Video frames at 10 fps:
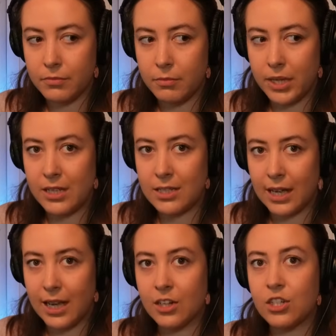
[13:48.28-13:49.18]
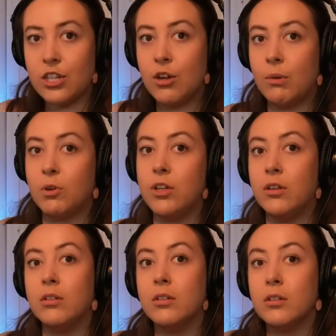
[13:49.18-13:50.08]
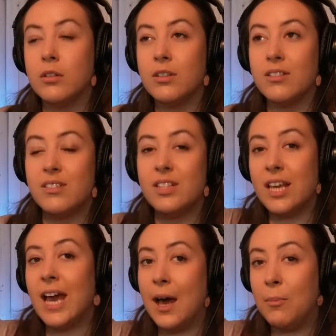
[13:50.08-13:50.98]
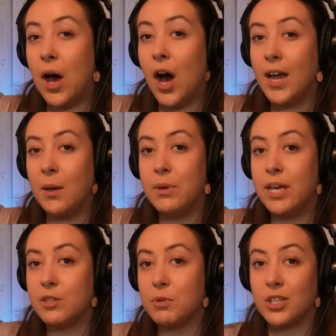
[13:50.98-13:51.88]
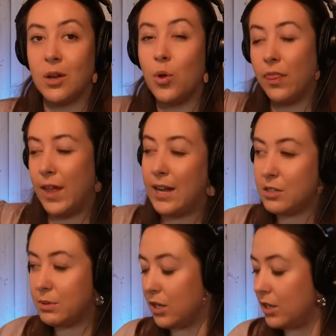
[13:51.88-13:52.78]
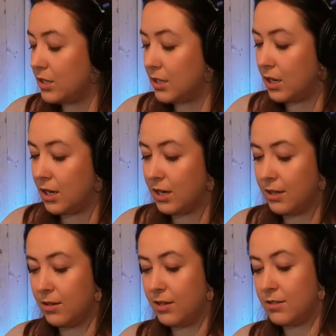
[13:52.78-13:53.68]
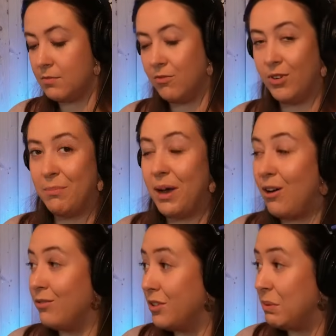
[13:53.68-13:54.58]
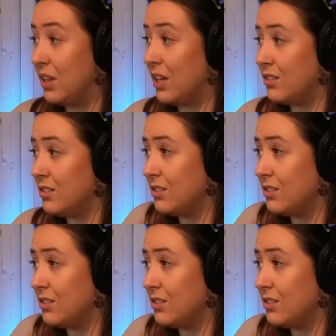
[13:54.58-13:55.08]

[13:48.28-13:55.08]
But he's like, actually, no, I'm going to sing it at a higher pitch because I want that to be heard. I think there's something really powerful about that.